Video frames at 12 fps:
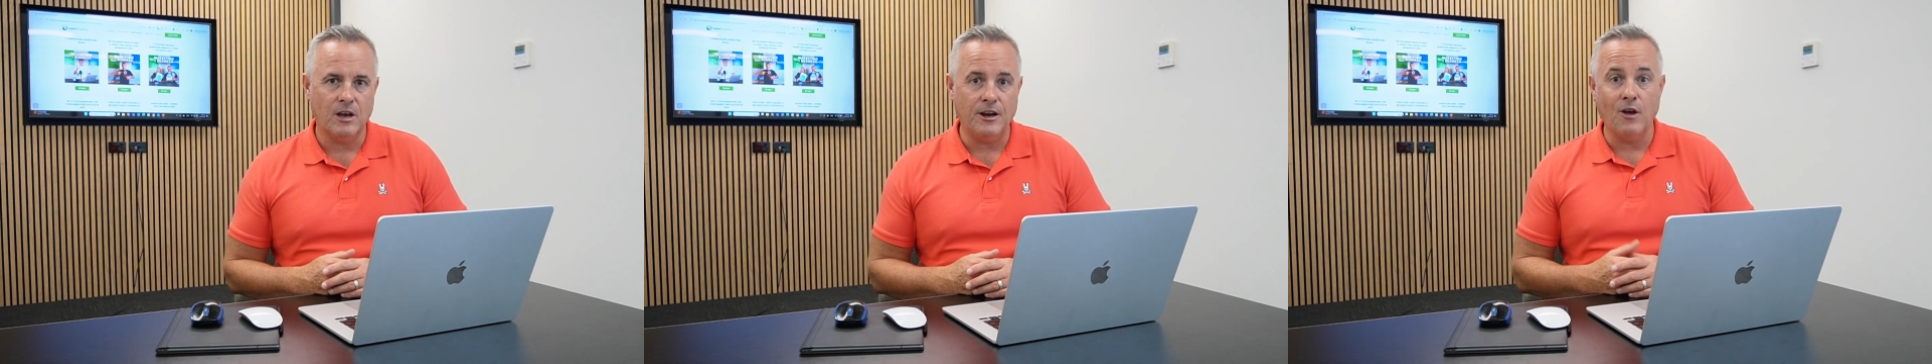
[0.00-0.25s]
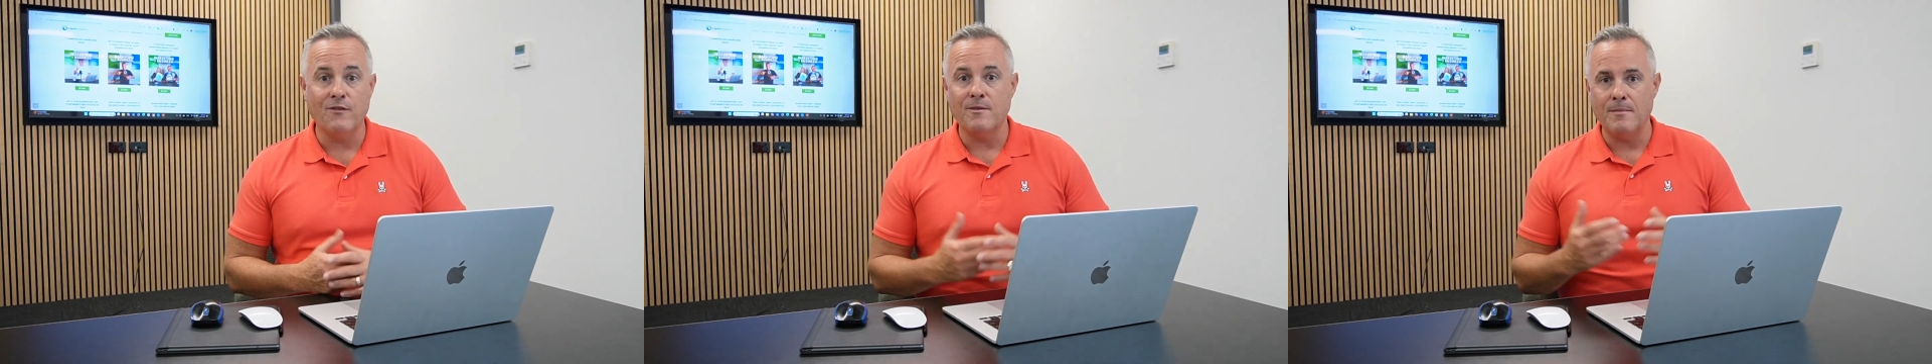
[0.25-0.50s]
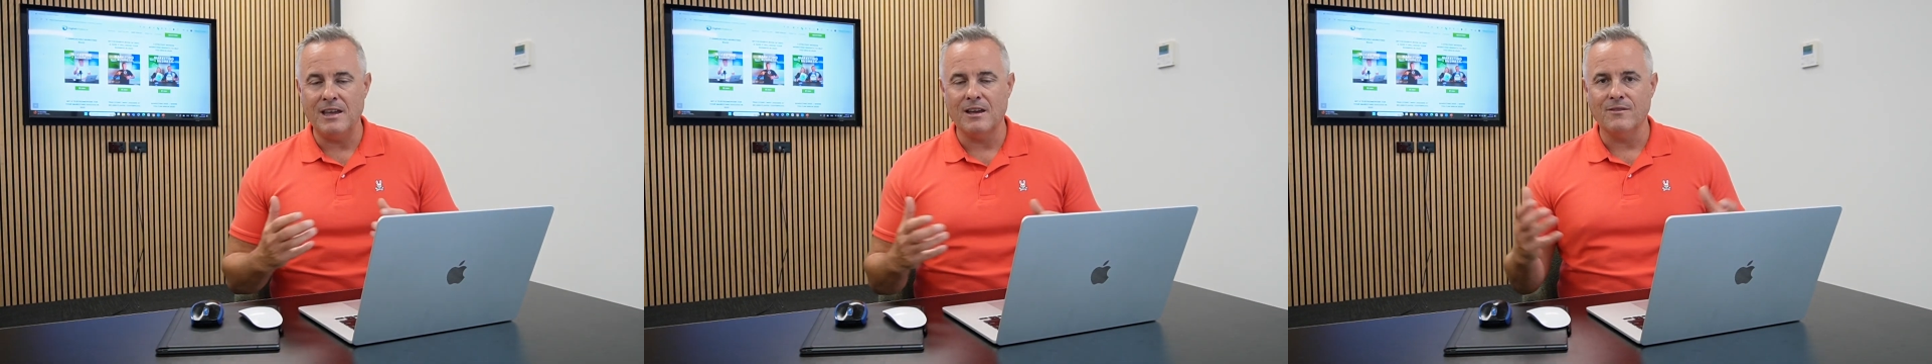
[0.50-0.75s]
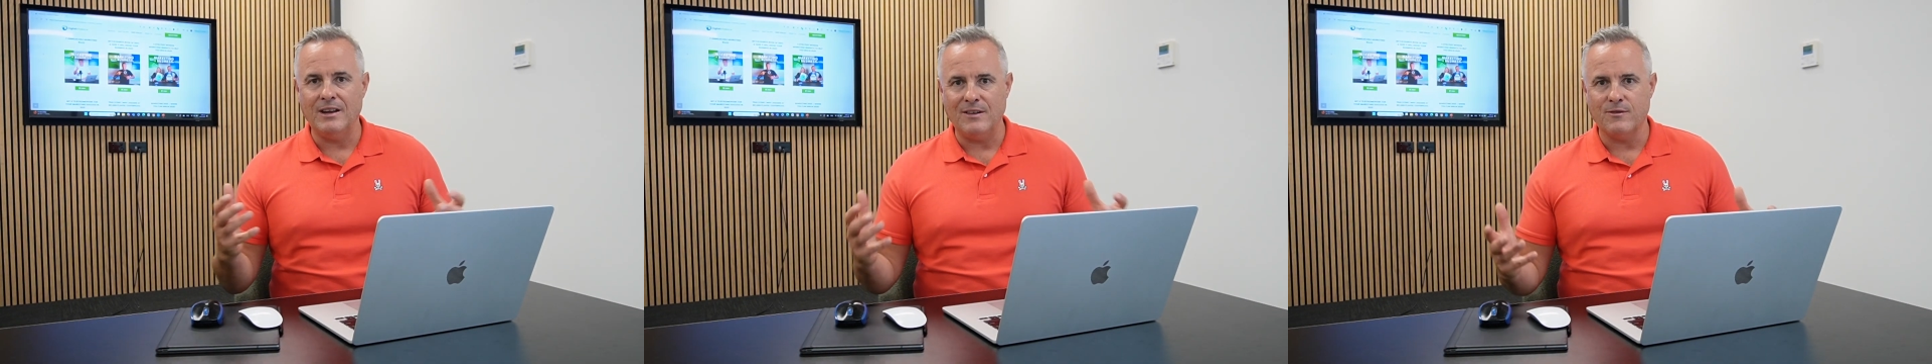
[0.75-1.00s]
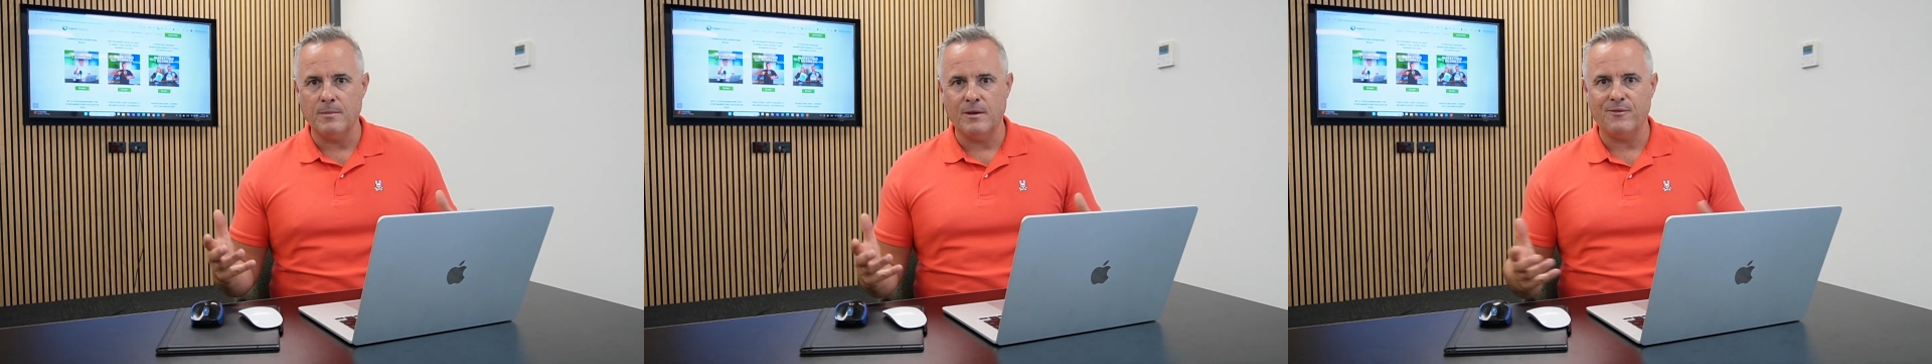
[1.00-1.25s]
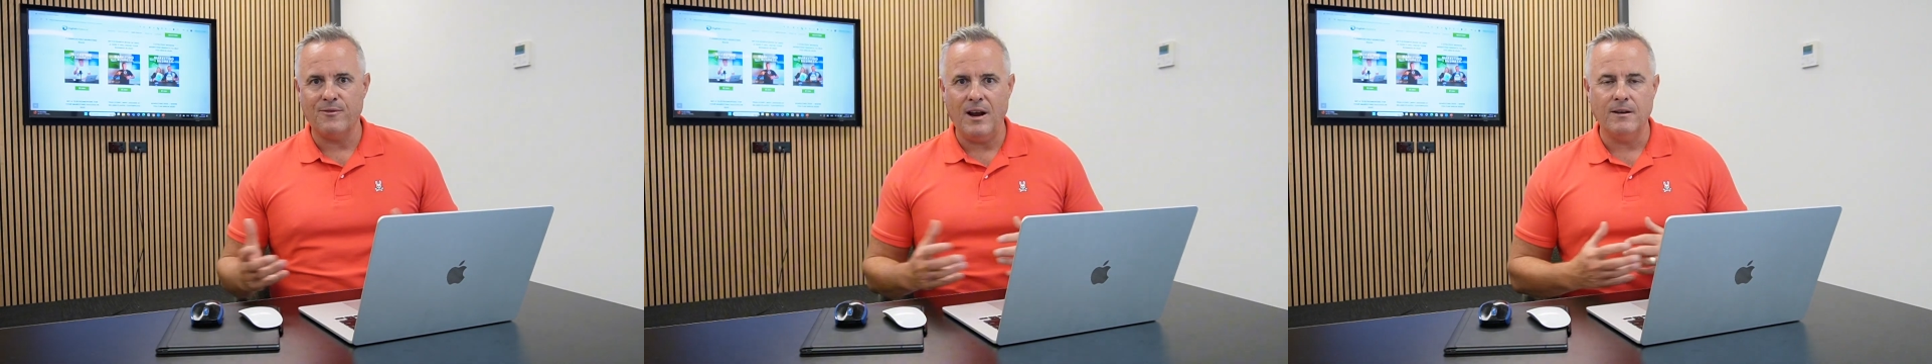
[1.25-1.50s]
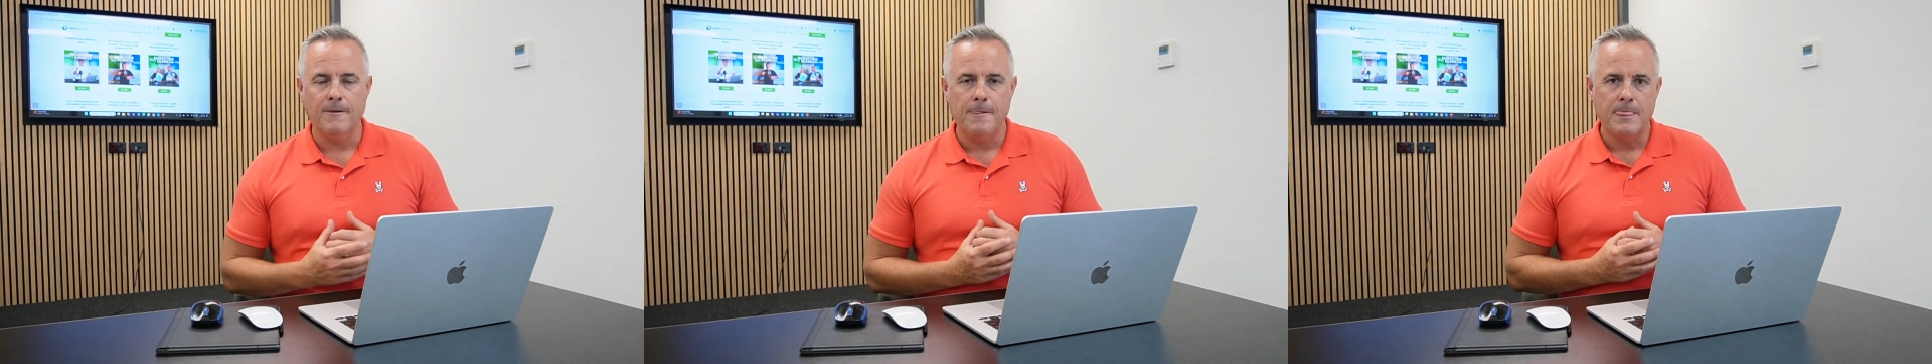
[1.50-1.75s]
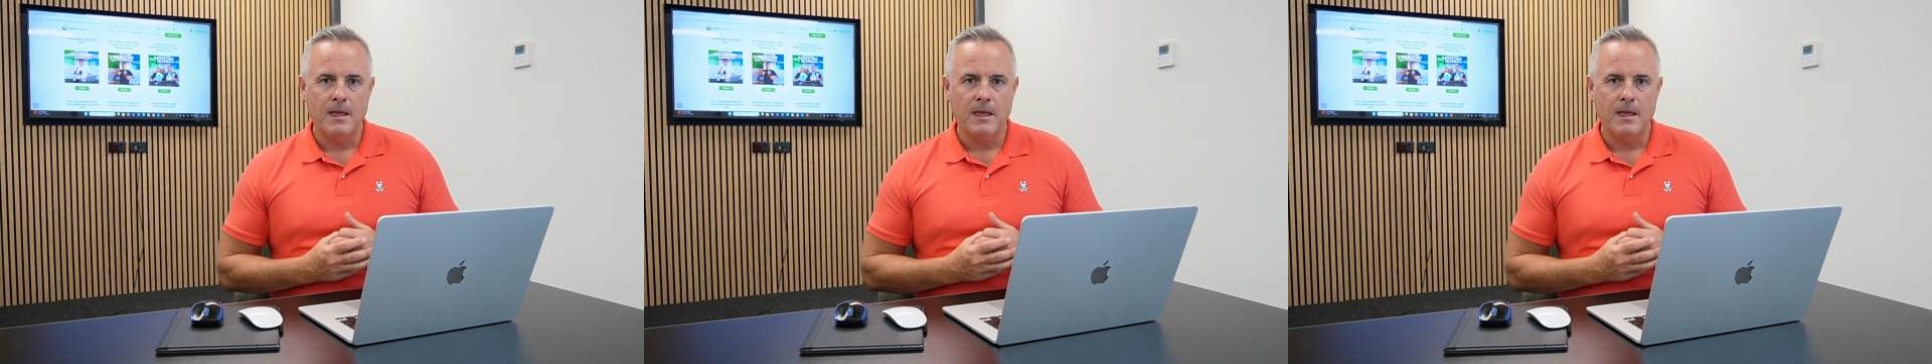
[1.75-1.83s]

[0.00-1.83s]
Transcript: I know for me, I've led from the front